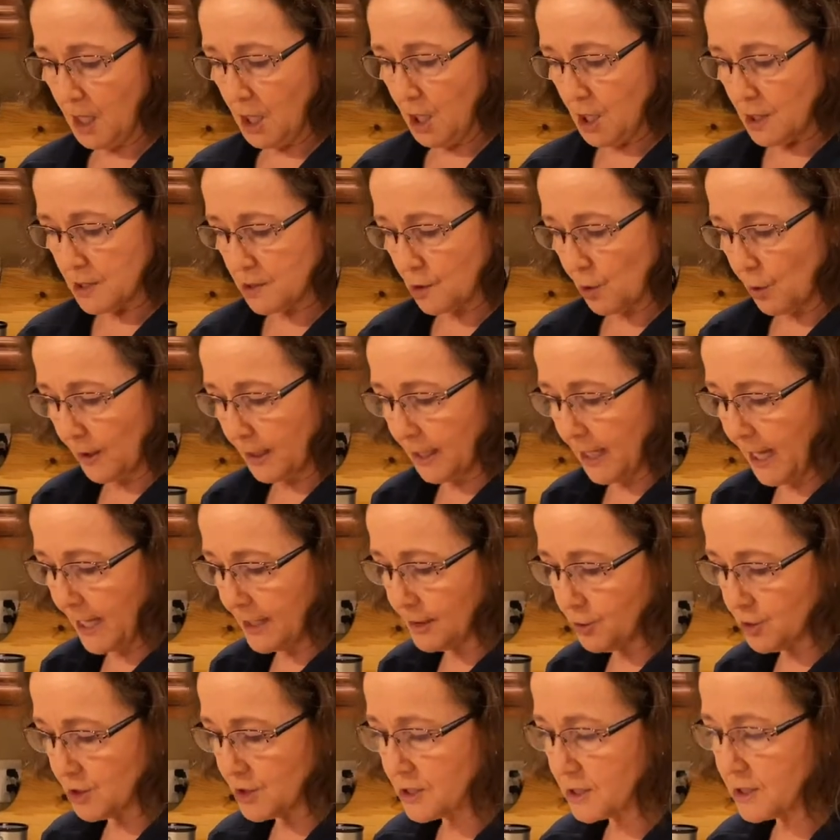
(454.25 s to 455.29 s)
So again,
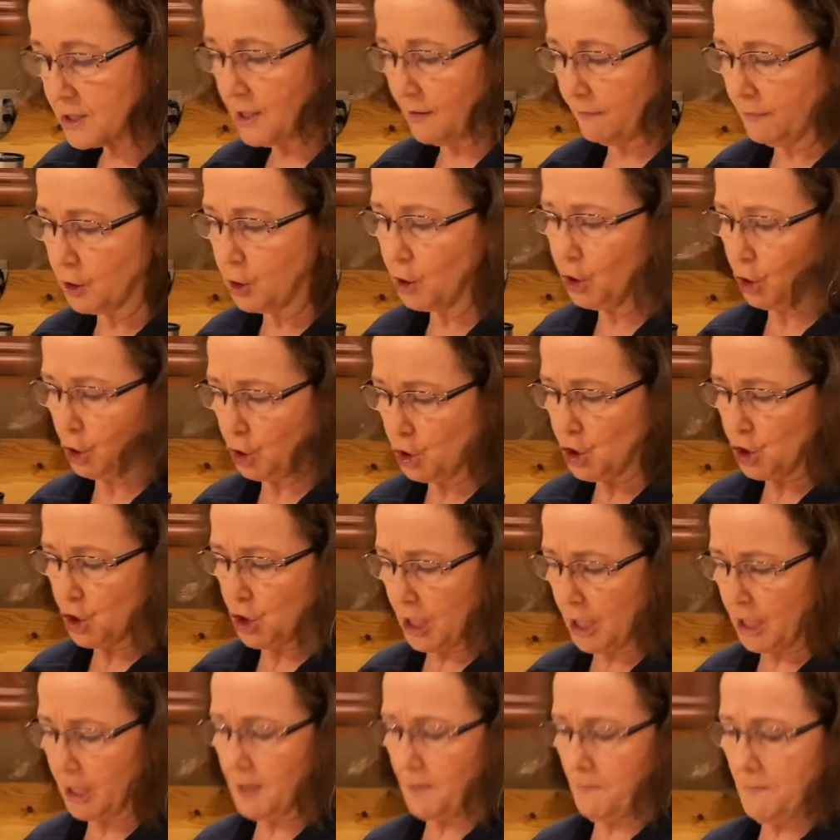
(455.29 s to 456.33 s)
just give it a good
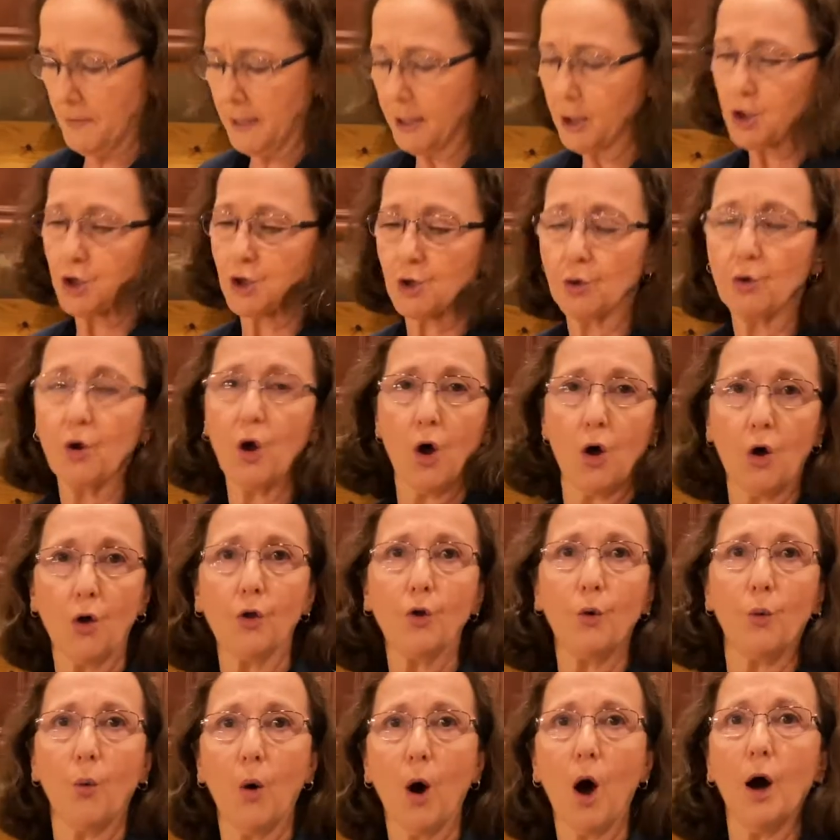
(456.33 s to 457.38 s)
shake, make sure all the
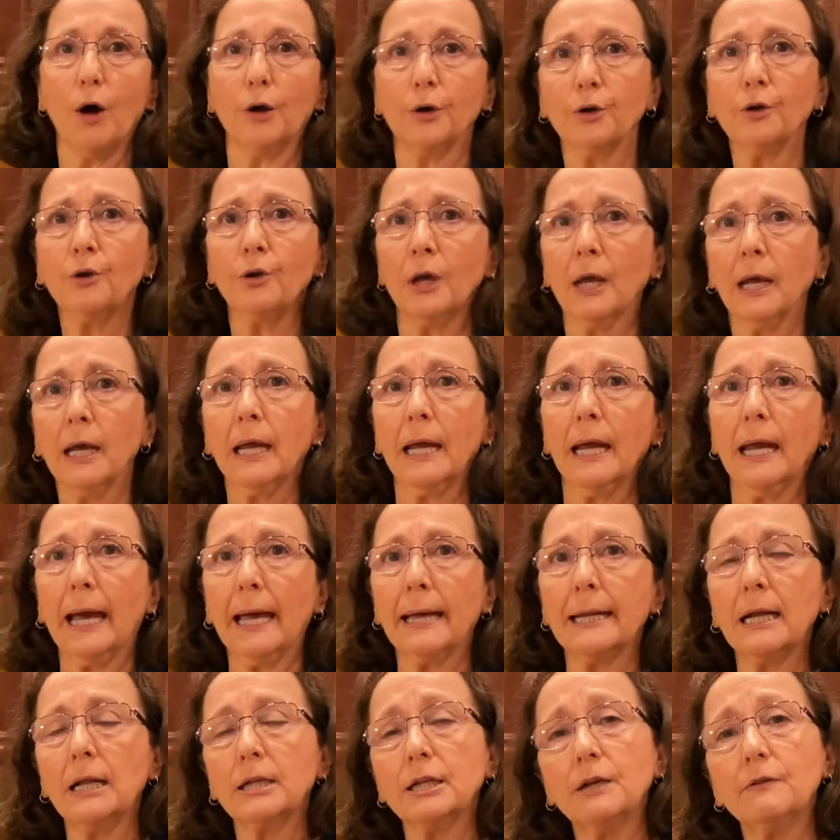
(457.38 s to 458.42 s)
water,
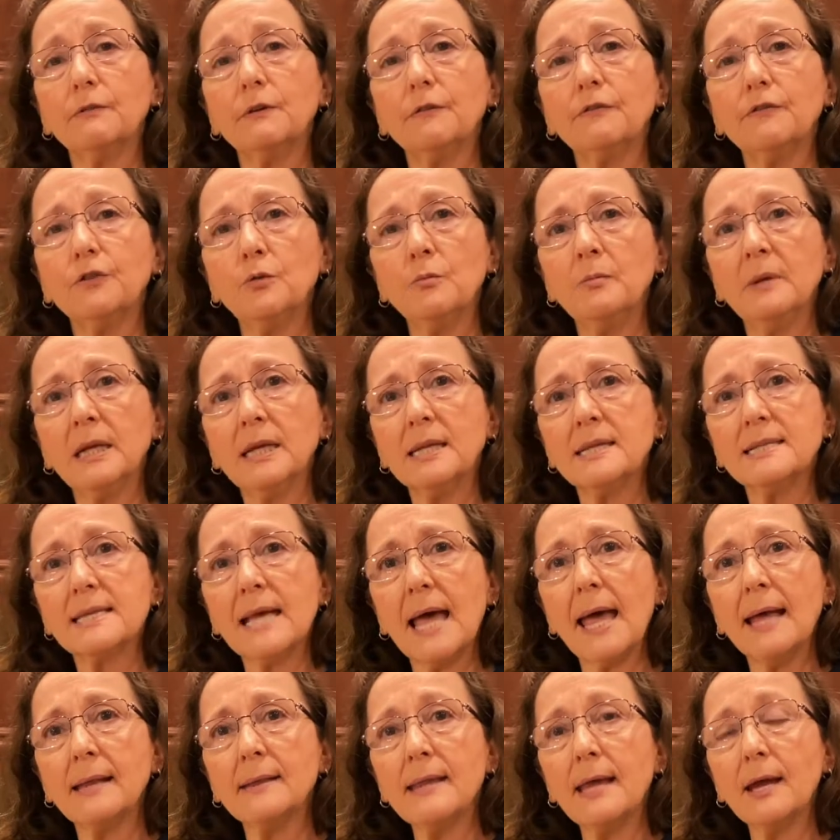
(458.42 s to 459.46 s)
and I'll give it a few minutes,
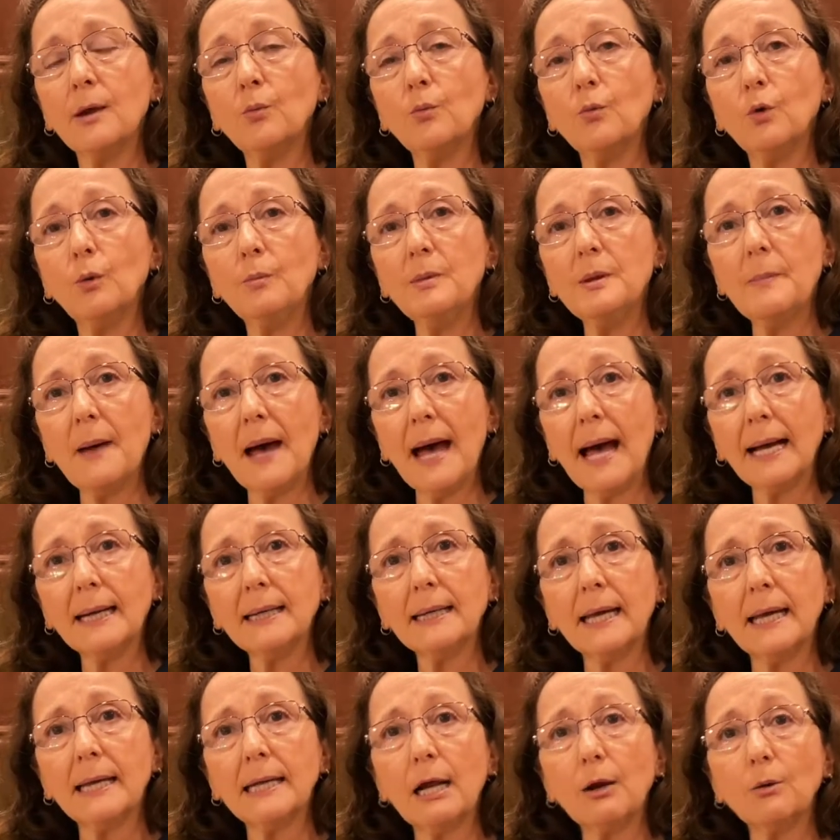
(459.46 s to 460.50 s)
and then we'll be back
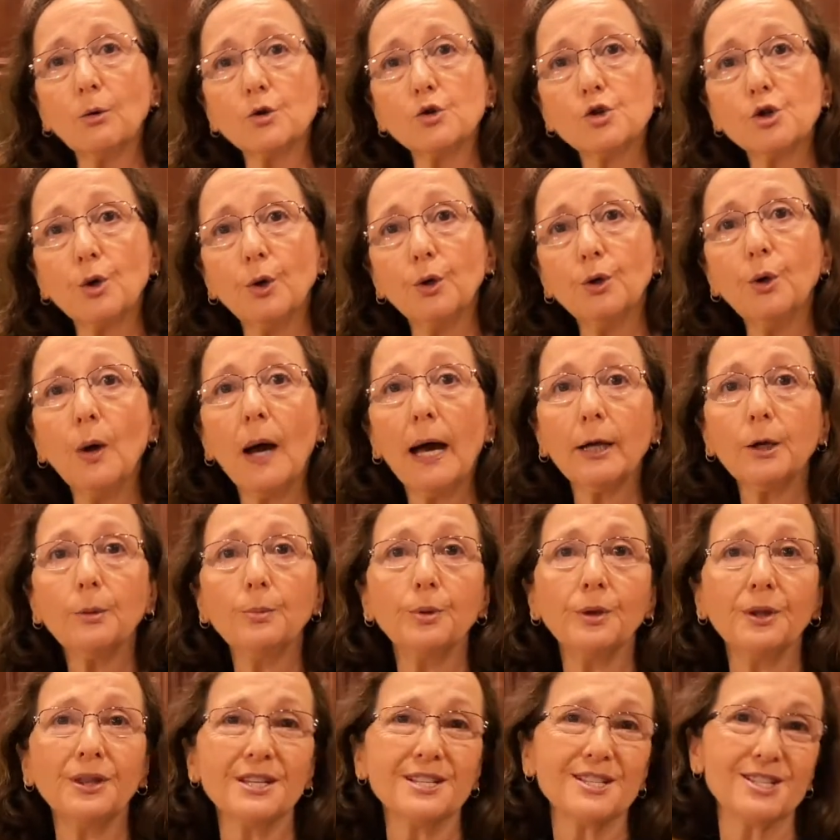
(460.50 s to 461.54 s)
and I will show you how to
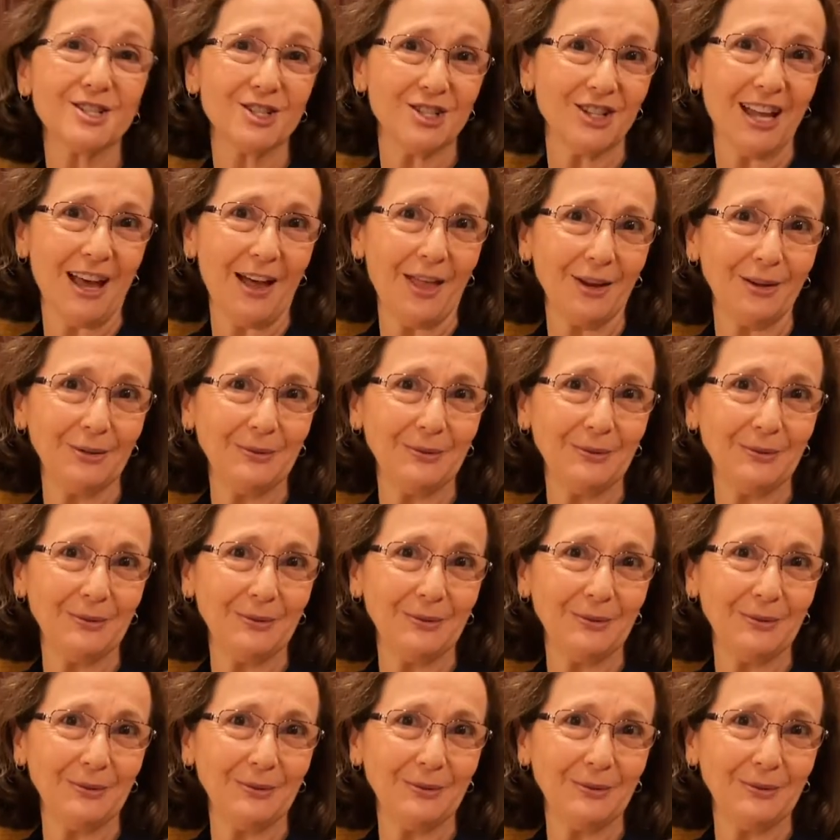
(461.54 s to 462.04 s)
put this together.